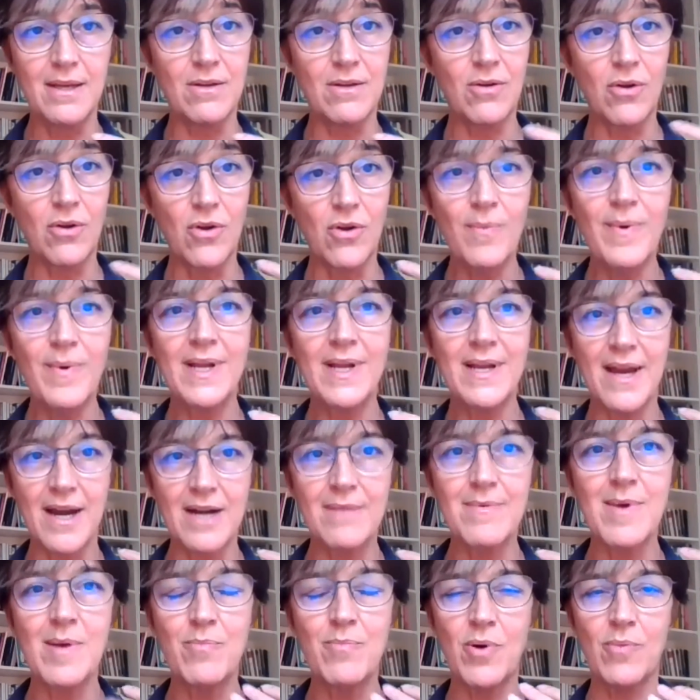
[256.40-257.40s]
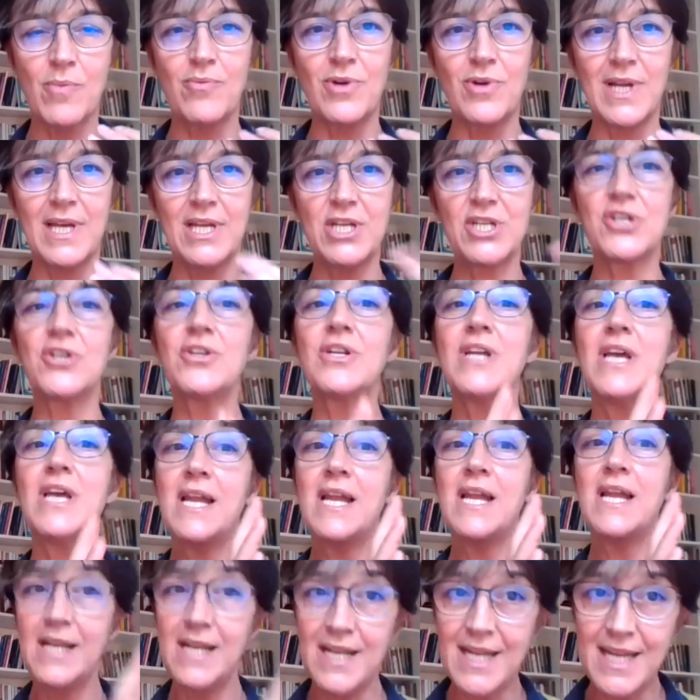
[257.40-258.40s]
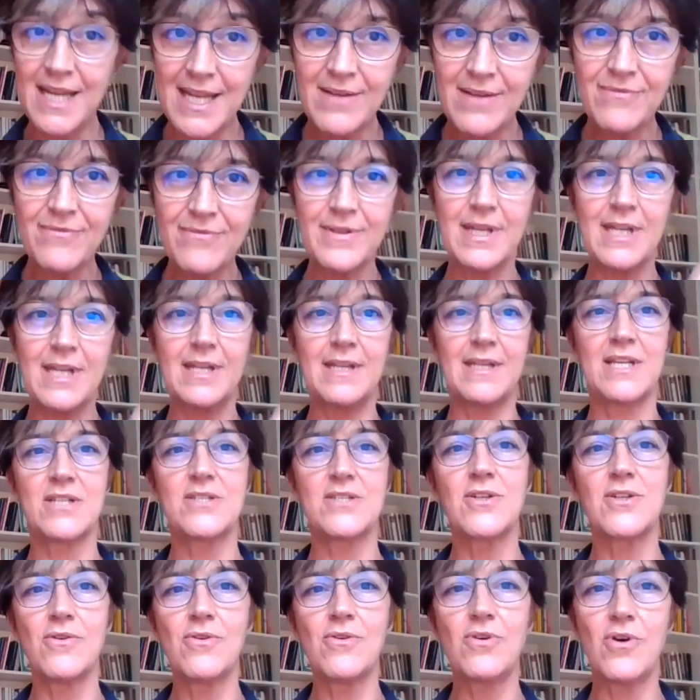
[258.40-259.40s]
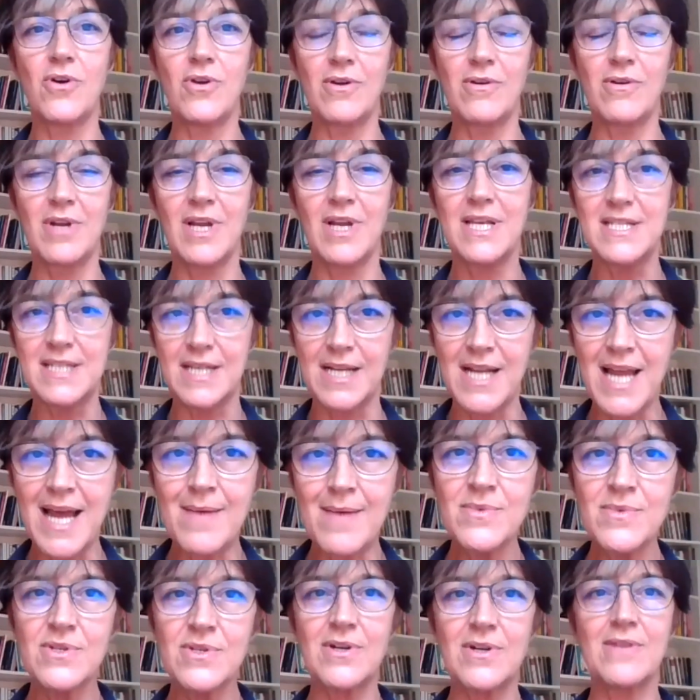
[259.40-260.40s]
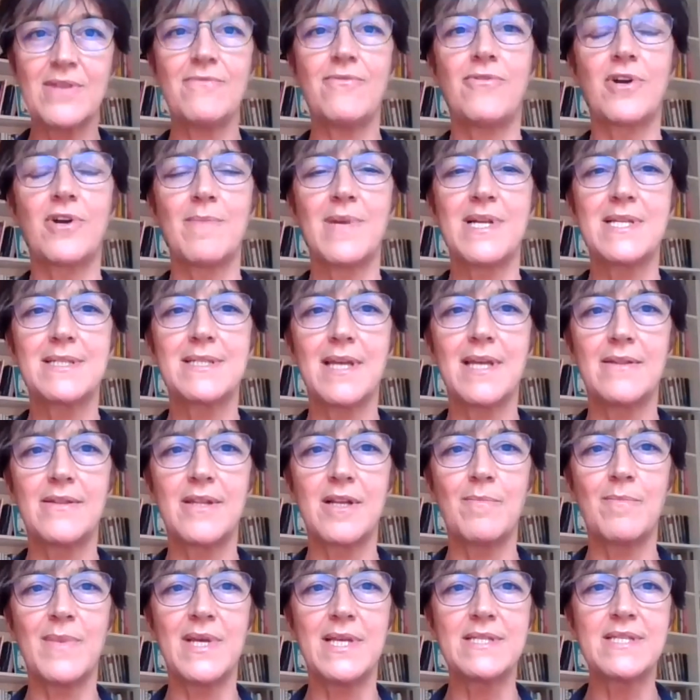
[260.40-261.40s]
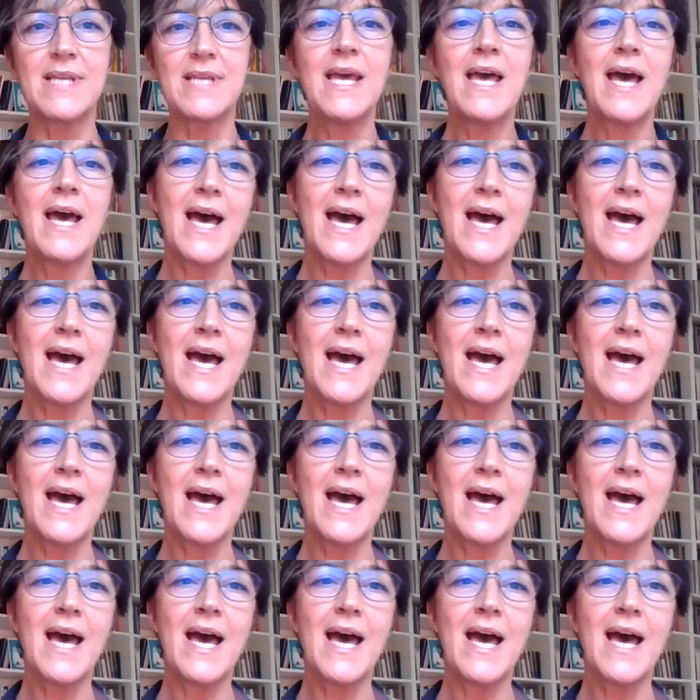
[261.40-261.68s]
global urban population live in the so-called slums or informal settlements,